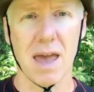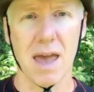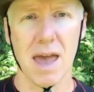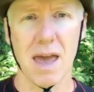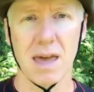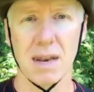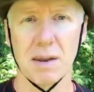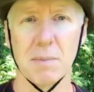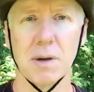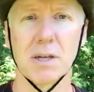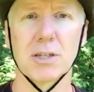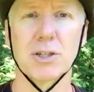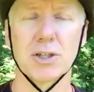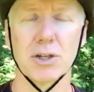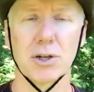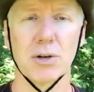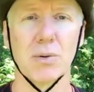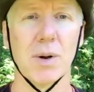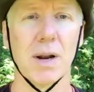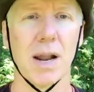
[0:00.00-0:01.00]
and am
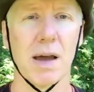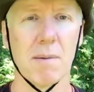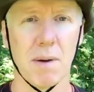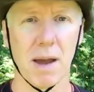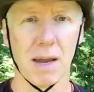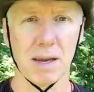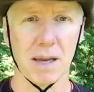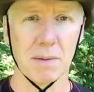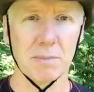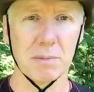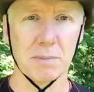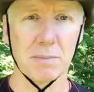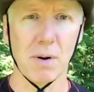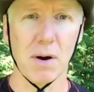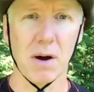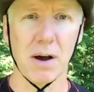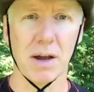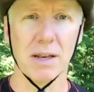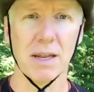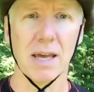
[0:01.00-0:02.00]
unsure what I might come
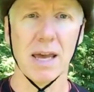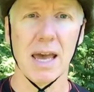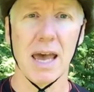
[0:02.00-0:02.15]
upon,